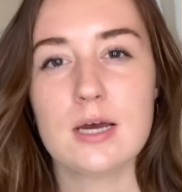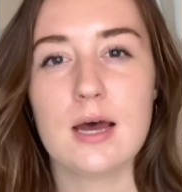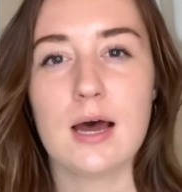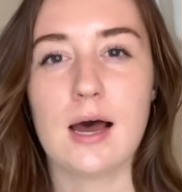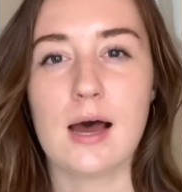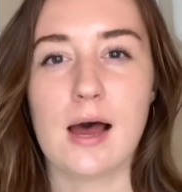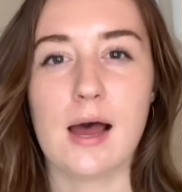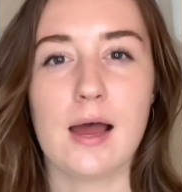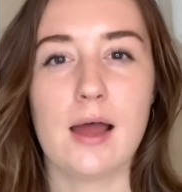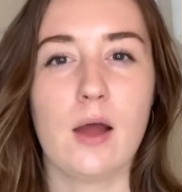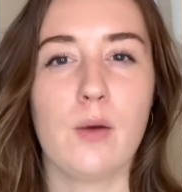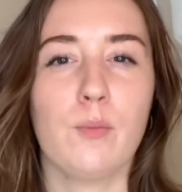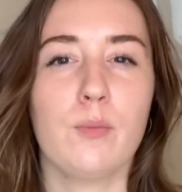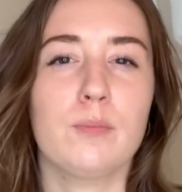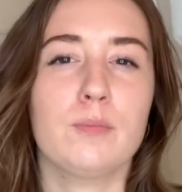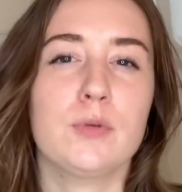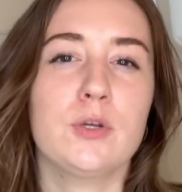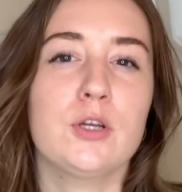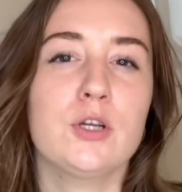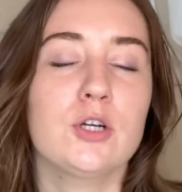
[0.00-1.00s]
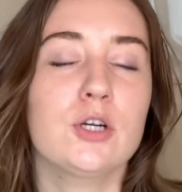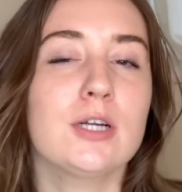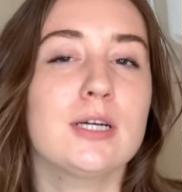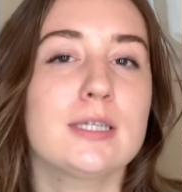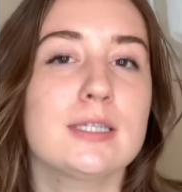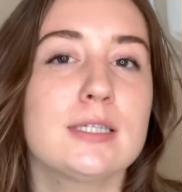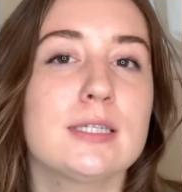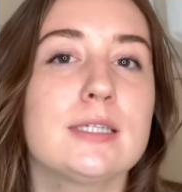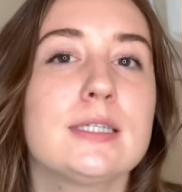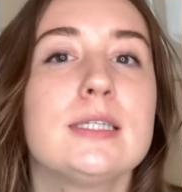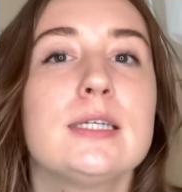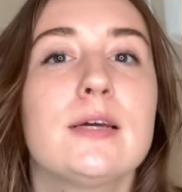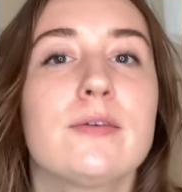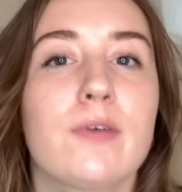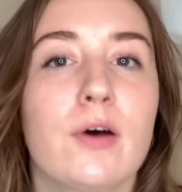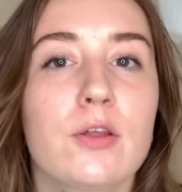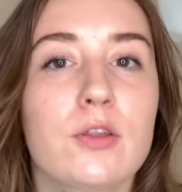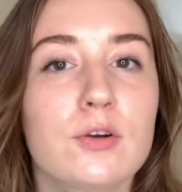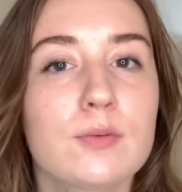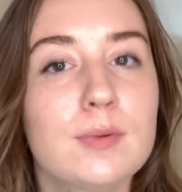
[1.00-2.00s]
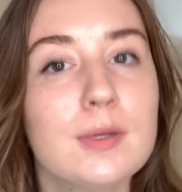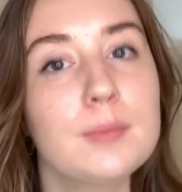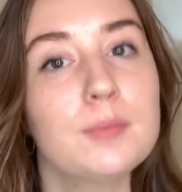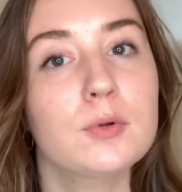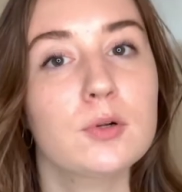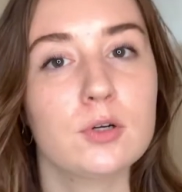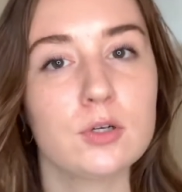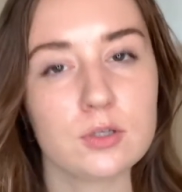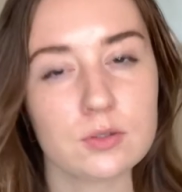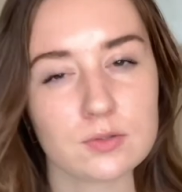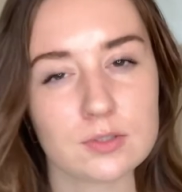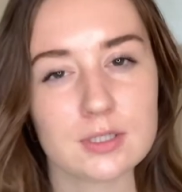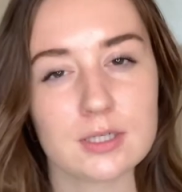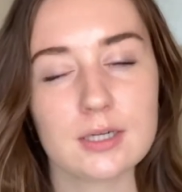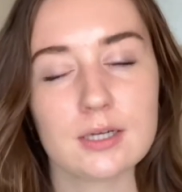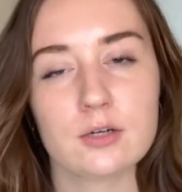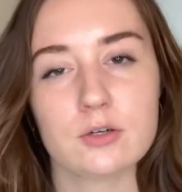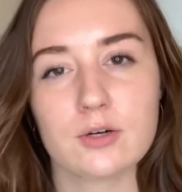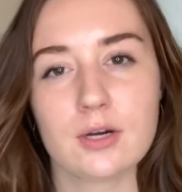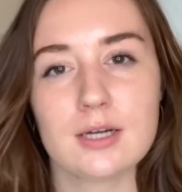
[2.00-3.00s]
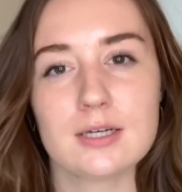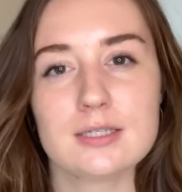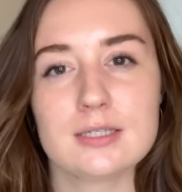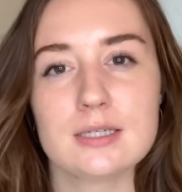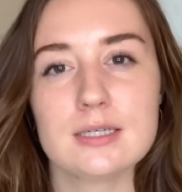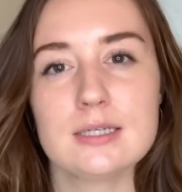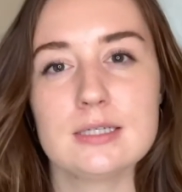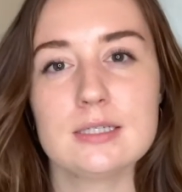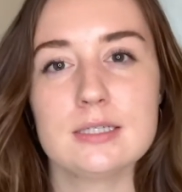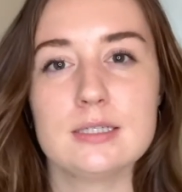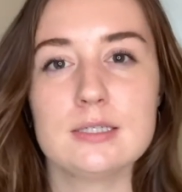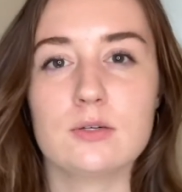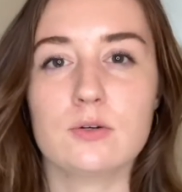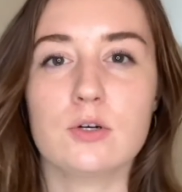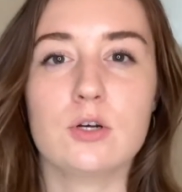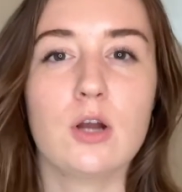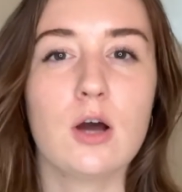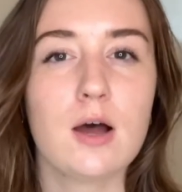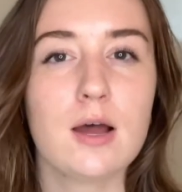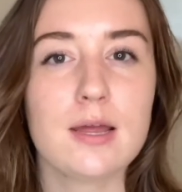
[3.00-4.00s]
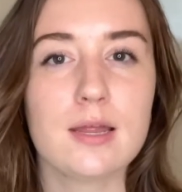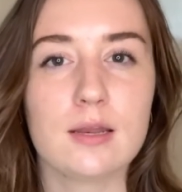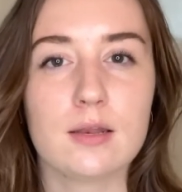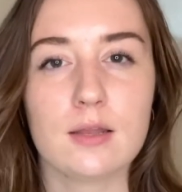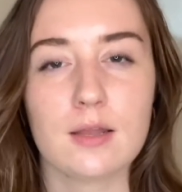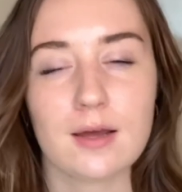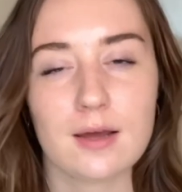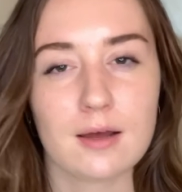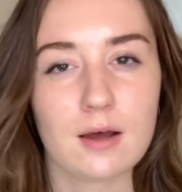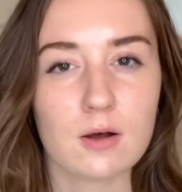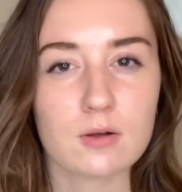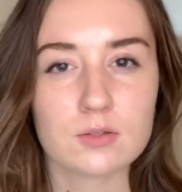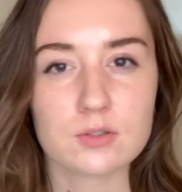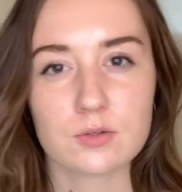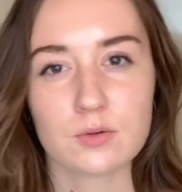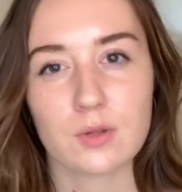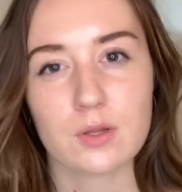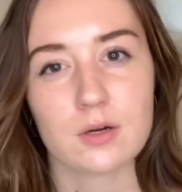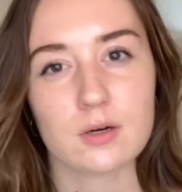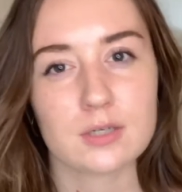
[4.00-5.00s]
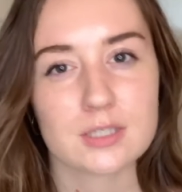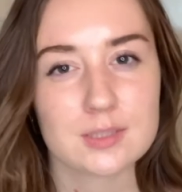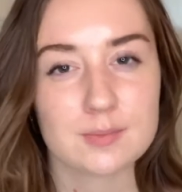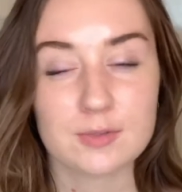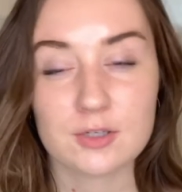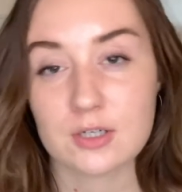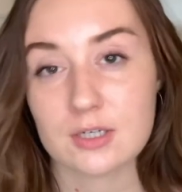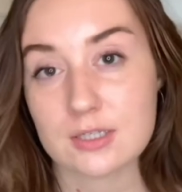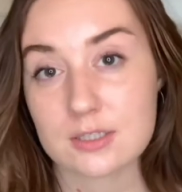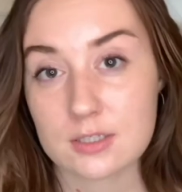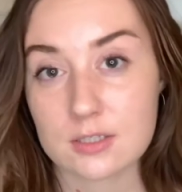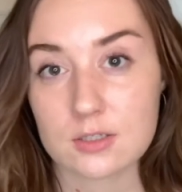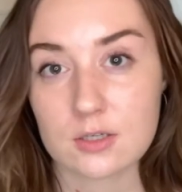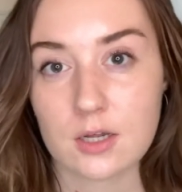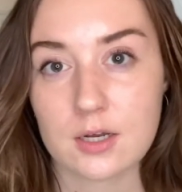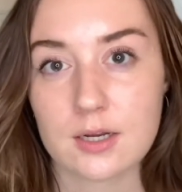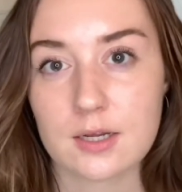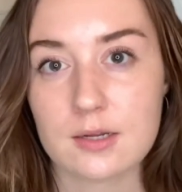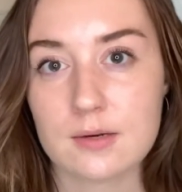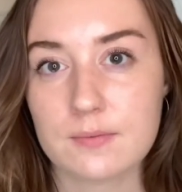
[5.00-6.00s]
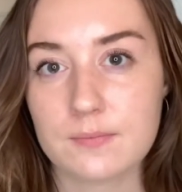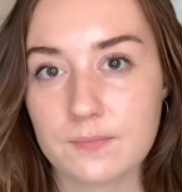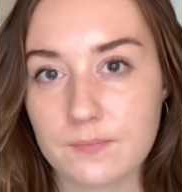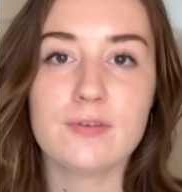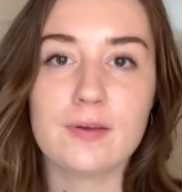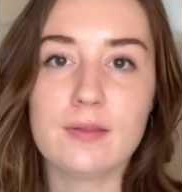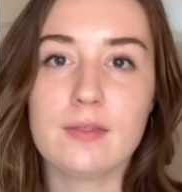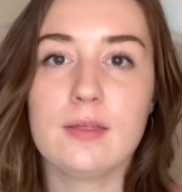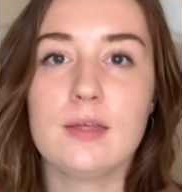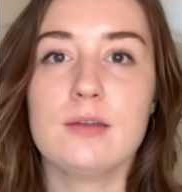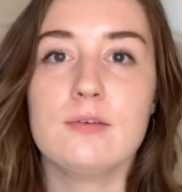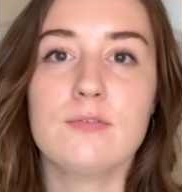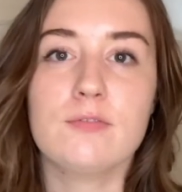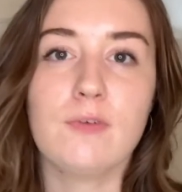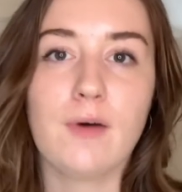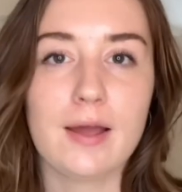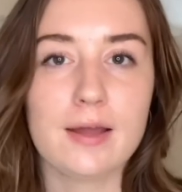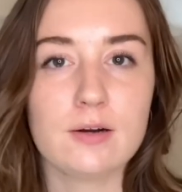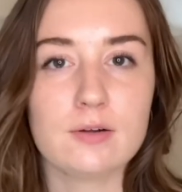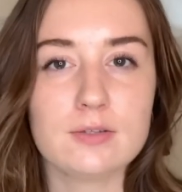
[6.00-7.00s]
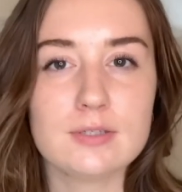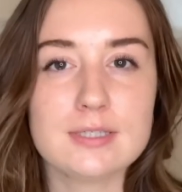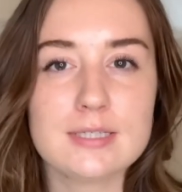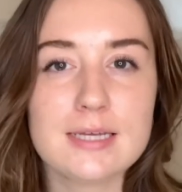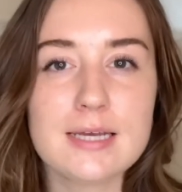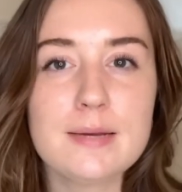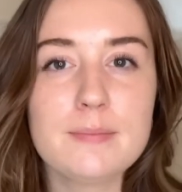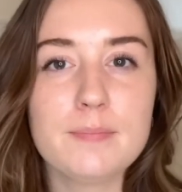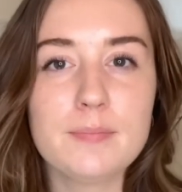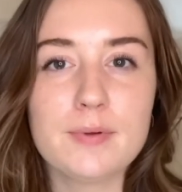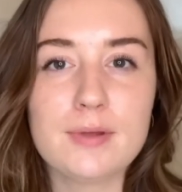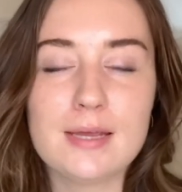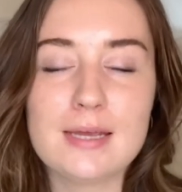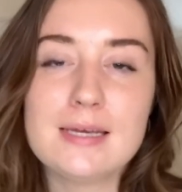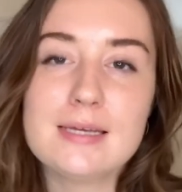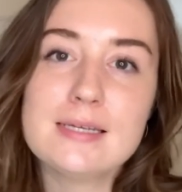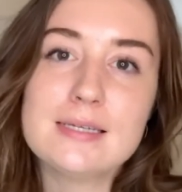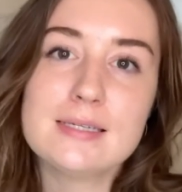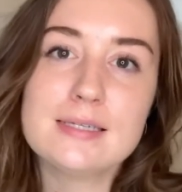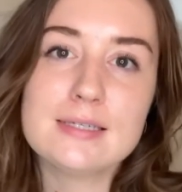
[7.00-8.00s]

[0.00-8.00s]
I'm curious to see if other people are using Craigslist or not, and also their experiences on it. Fifth and final tip is